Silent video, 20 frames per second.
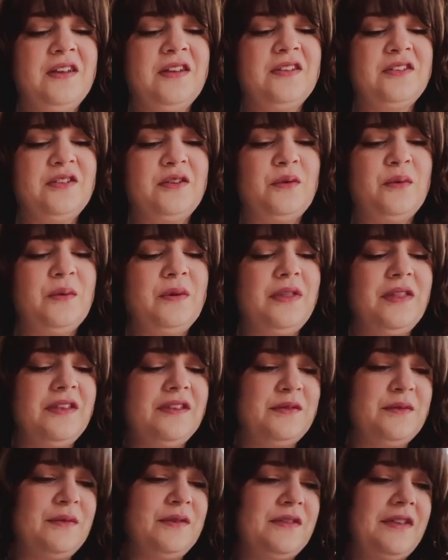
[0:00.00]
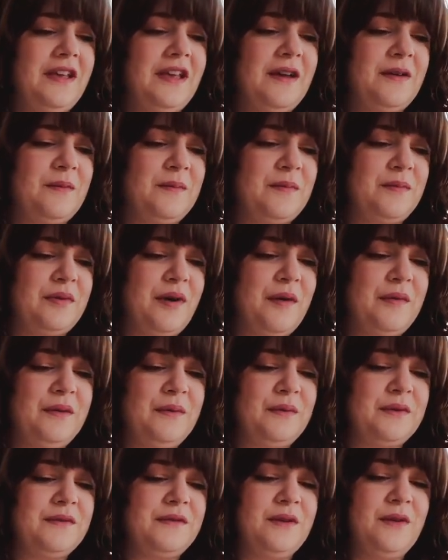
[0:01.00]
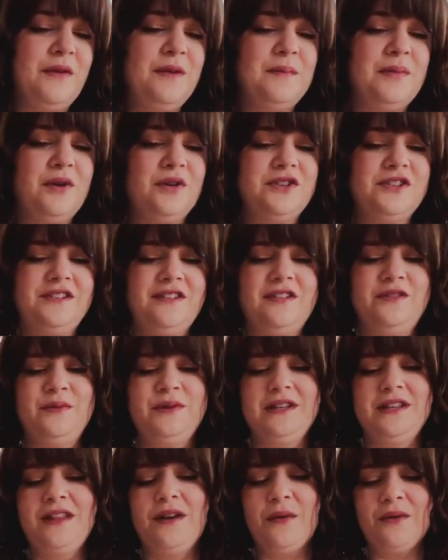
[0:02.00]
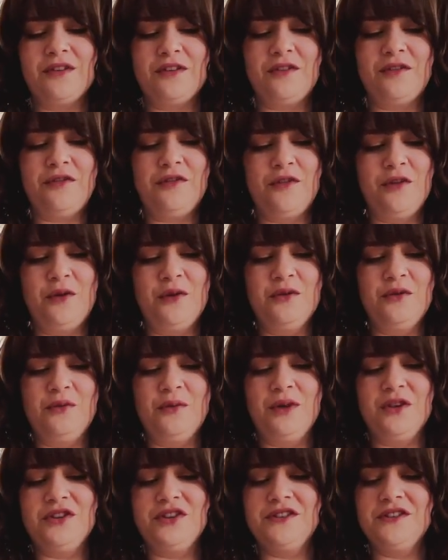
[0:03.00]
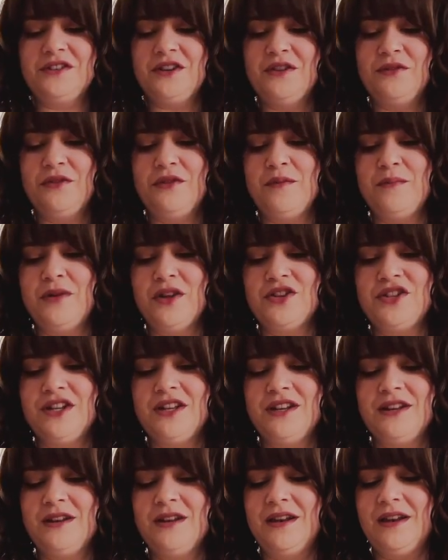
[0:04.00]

So this was like probably one of the only purchases we did that wasn't food, which is good for the budget.